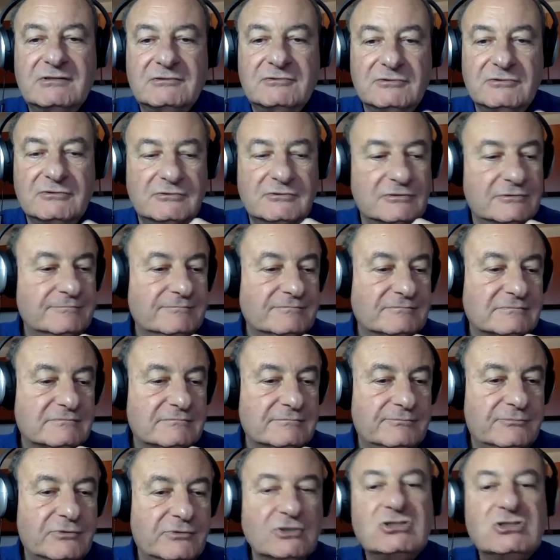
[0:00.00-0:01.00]
to
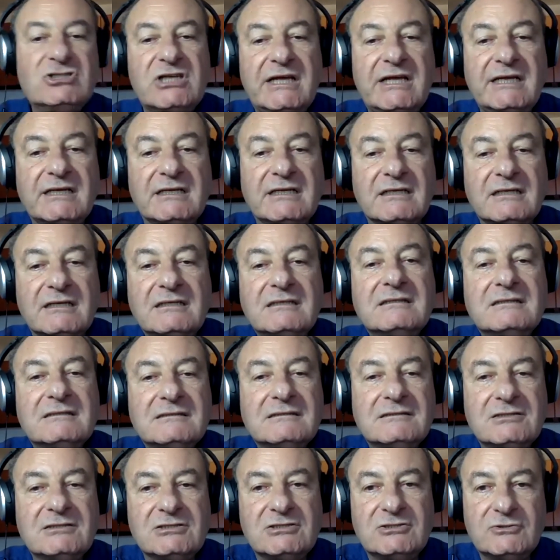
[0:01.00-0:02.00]
push in
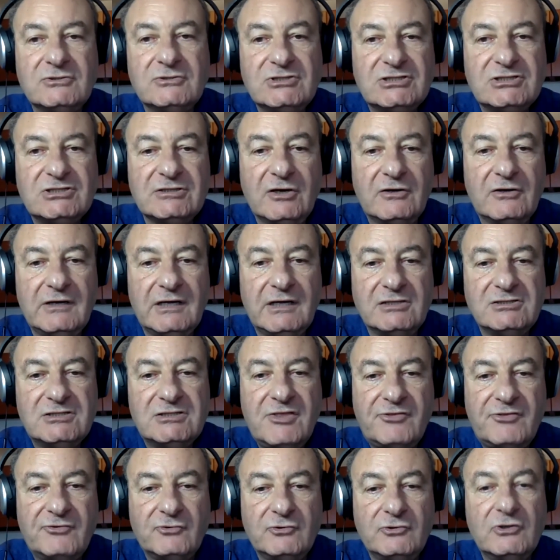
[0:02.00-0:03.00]
Jewish knowledge
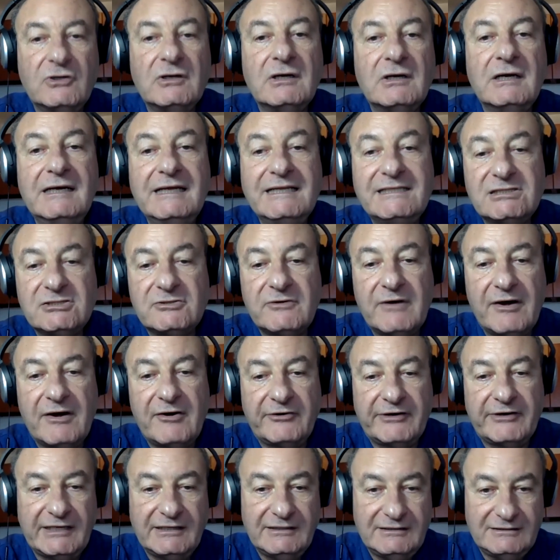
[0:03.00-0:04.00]
through
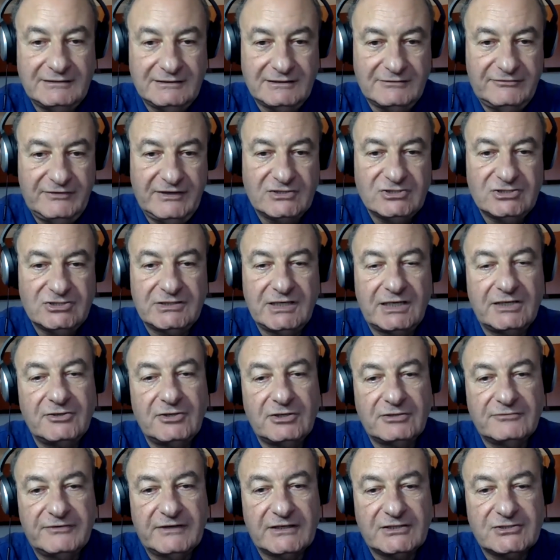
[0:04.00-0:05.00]
literary fiction and
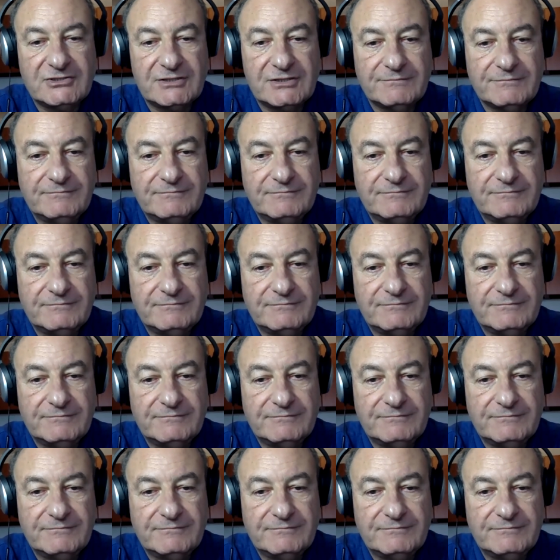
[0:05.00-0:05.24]
nonfiction.